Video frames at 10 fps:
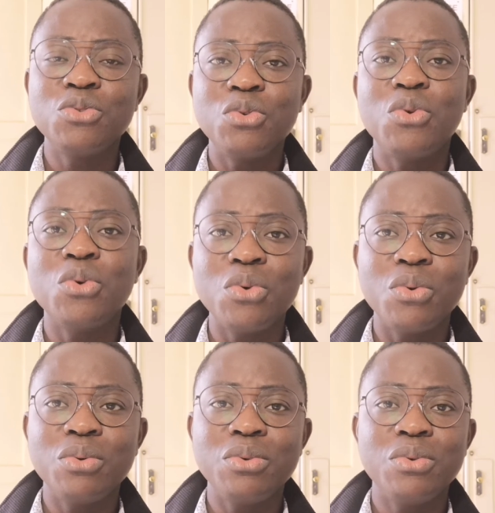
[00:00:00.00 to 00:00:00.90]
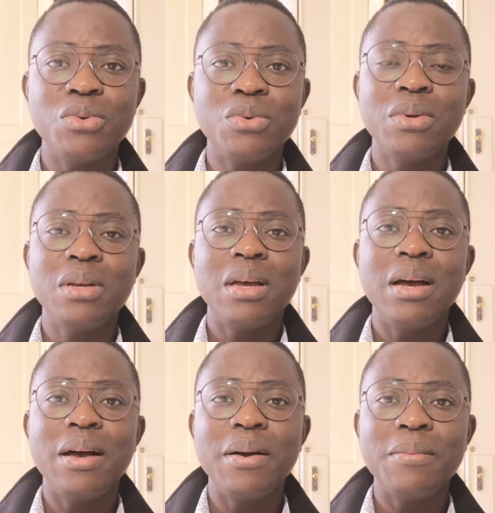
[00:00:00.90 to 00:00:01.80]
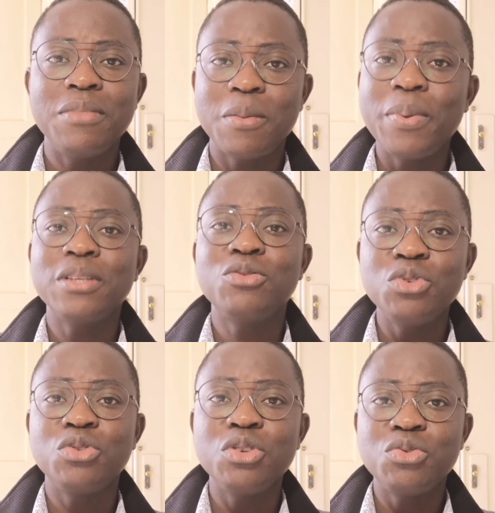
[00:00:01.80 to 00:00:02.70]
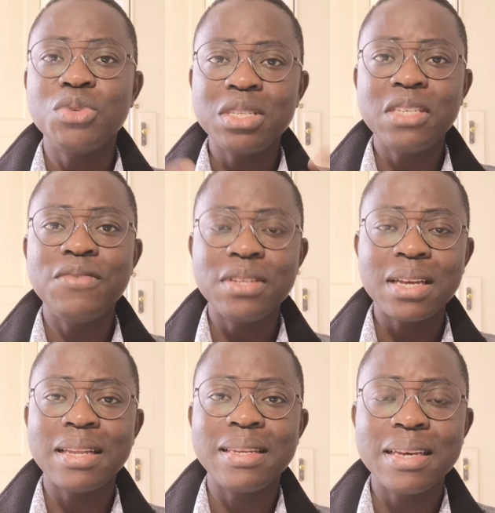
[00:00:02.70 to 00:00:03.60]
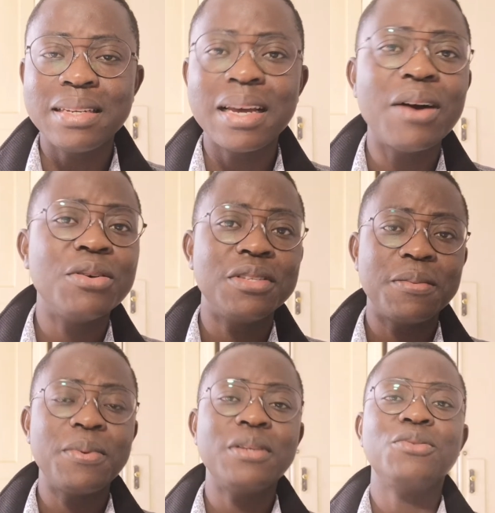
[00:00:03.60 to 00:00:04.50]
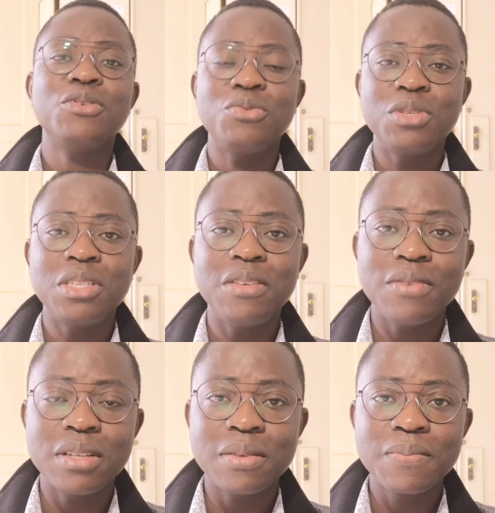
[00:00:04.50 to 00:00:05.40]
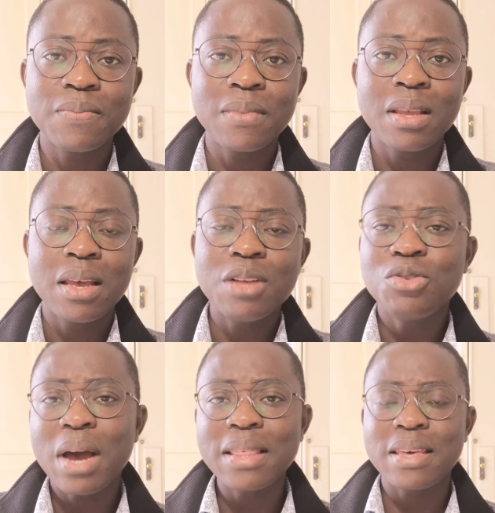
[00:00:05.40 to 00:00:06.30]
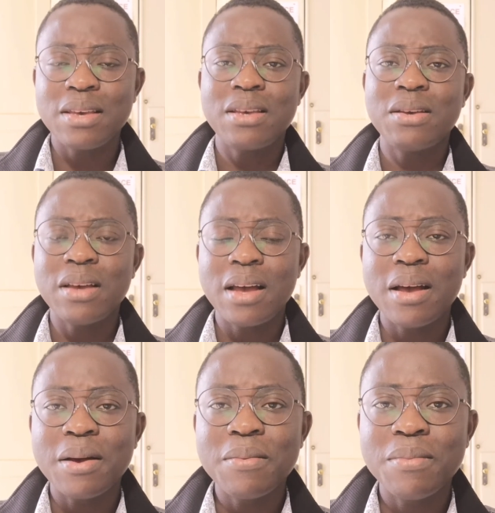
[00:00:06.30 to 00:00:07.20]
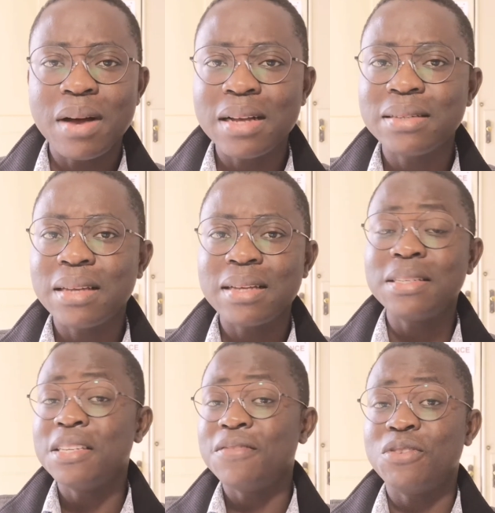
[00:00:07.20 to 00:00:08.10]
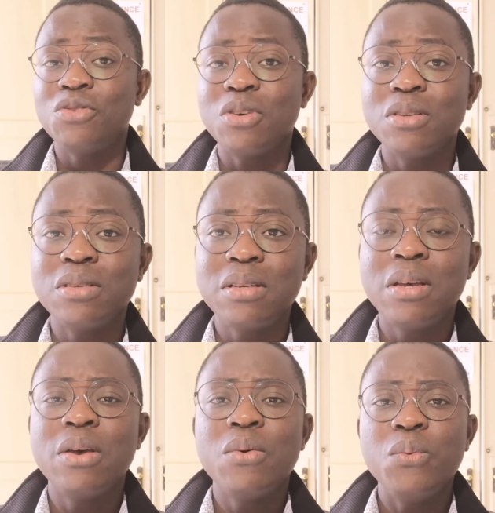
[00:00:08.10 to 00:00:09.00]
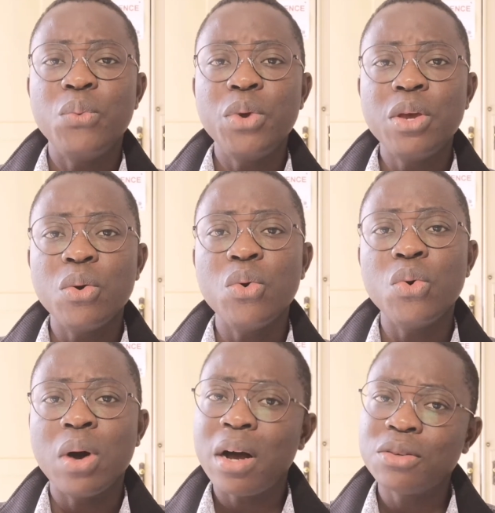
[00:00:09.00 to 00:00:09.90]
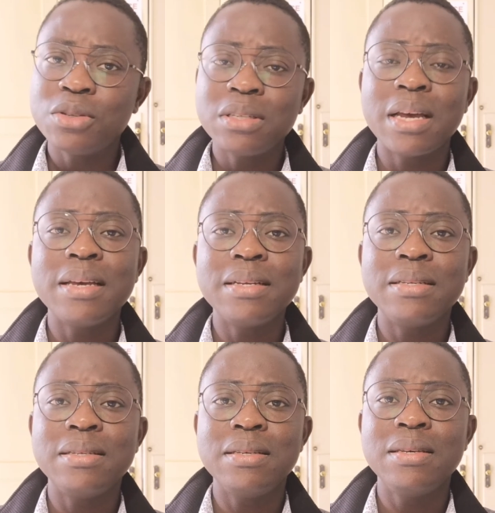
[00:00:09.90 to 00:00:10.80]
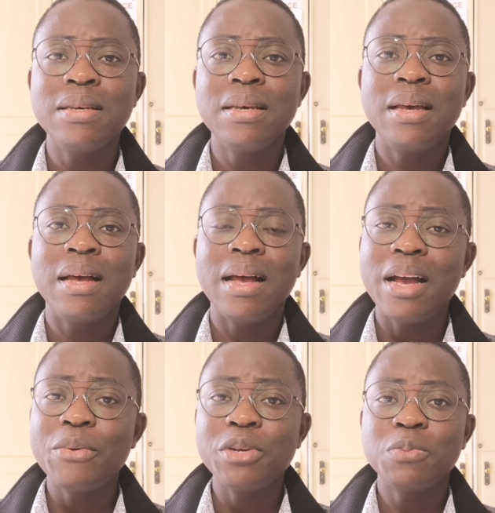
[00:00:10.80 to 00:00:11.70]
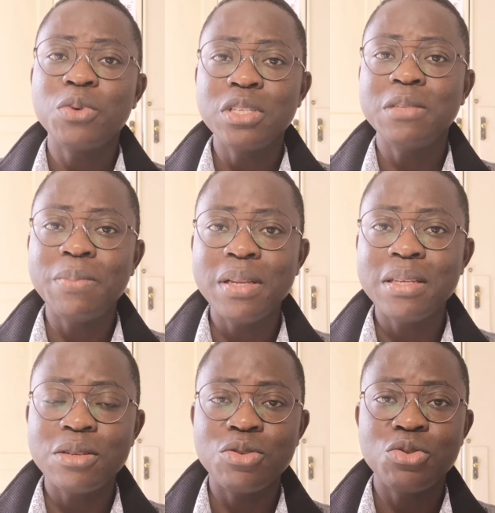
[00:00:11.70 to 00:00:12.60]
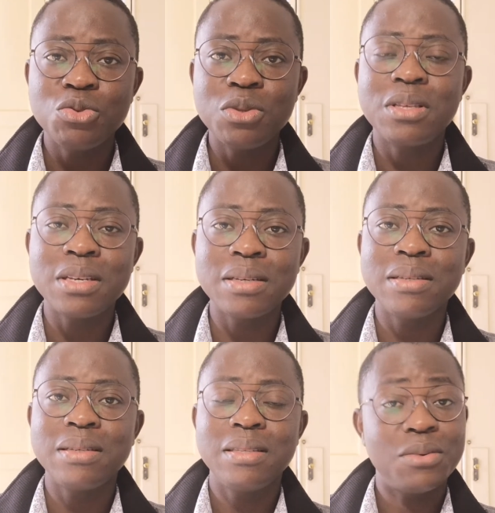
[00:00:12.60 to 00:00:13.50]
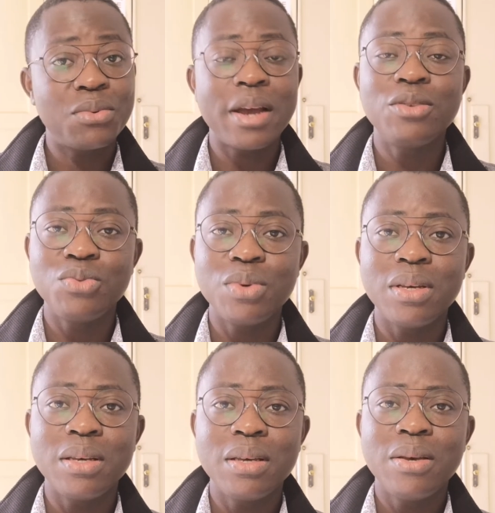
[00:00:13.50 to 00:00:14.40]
to go, the person who is going to receive it at the end, how is the person going to receive it. And so I think as individuals, we owe our society a responsibility to do things the right way.